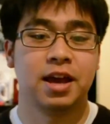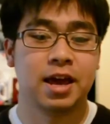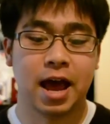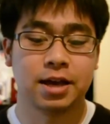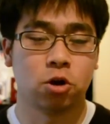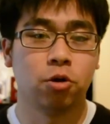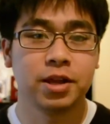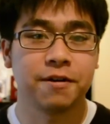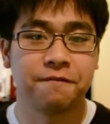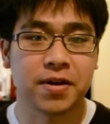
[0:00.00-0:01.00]
It has all
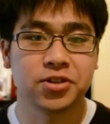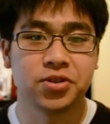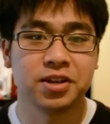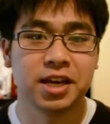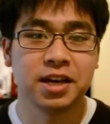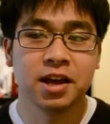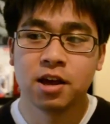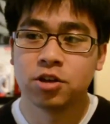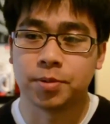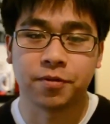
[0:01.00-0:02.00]
the effects you need
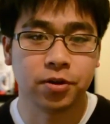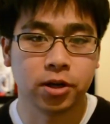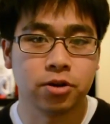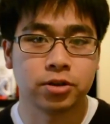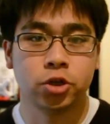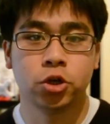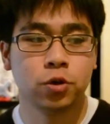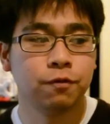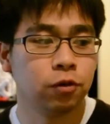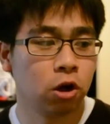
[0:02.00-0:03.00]
to make videos and you can
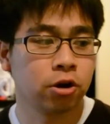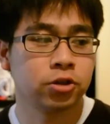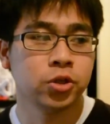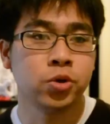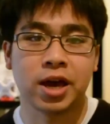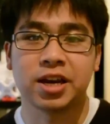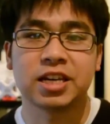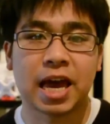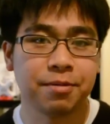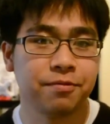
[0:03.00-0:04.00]
do vlogs, you can edit
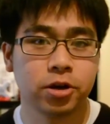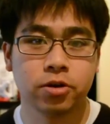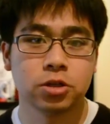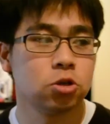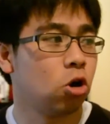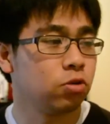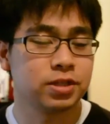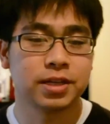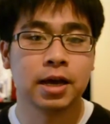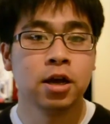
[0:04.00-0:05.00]
gaming videos, it's all
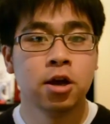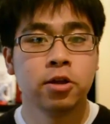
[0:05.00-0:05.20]
set.